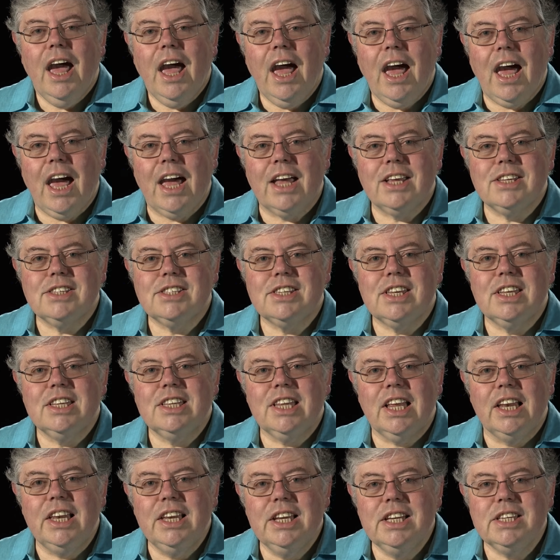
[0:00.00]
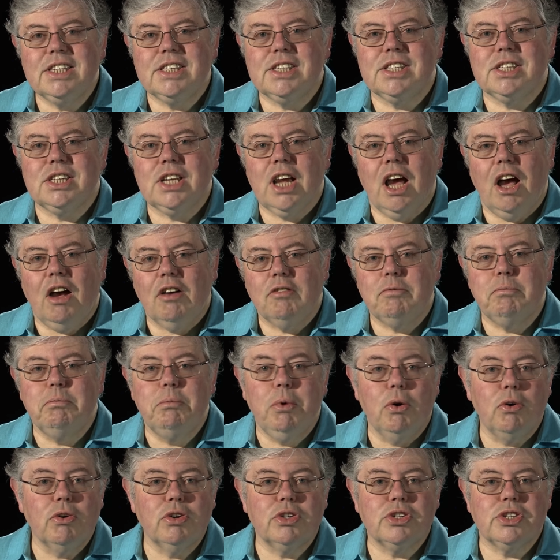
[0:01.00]
as the list of
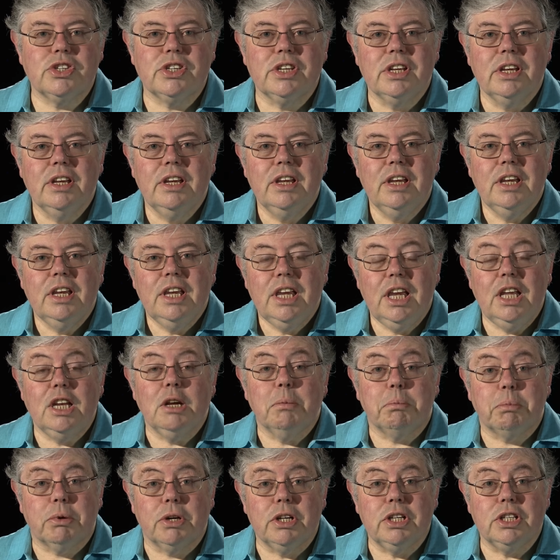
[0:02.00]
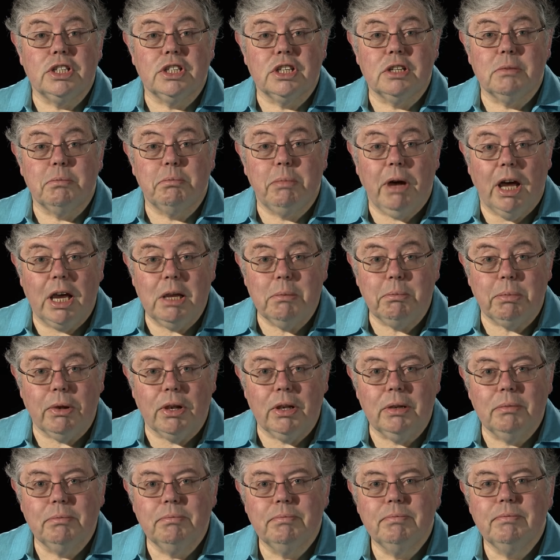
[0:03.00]
books in a printed
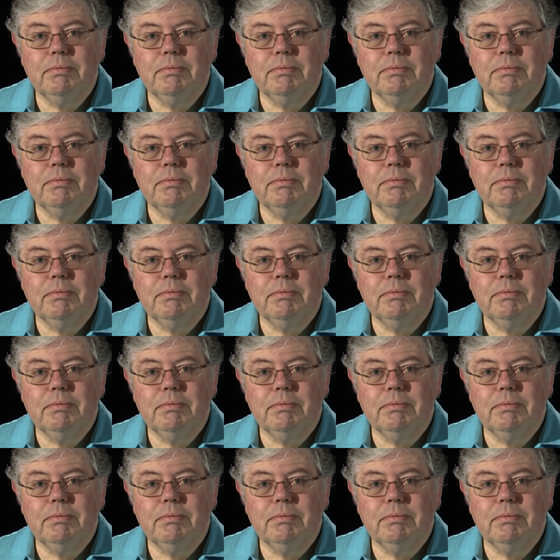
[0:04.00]
Bible,